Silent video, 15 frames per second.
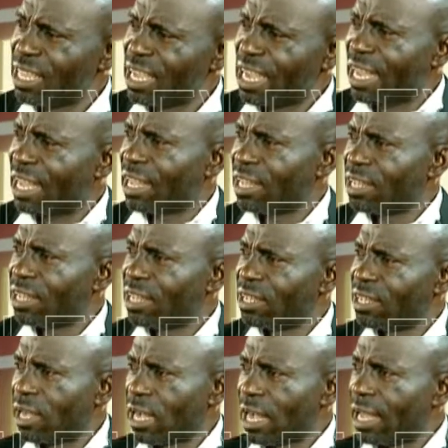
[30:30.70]

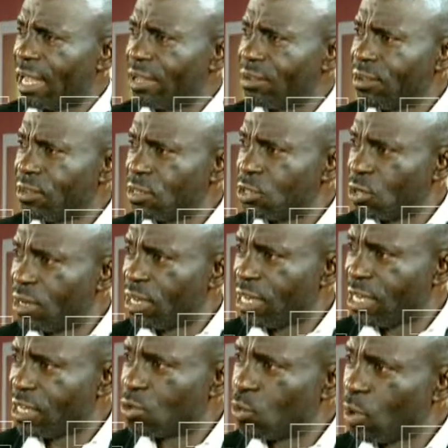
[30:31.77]
are returning
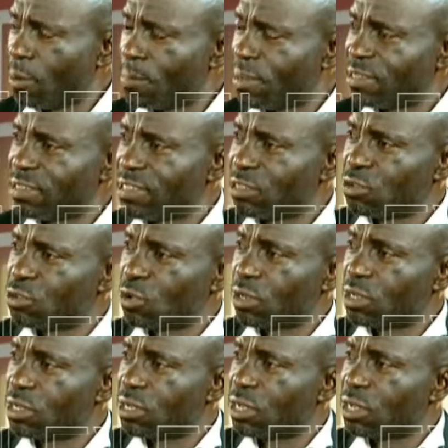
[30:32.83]
it. One person is not.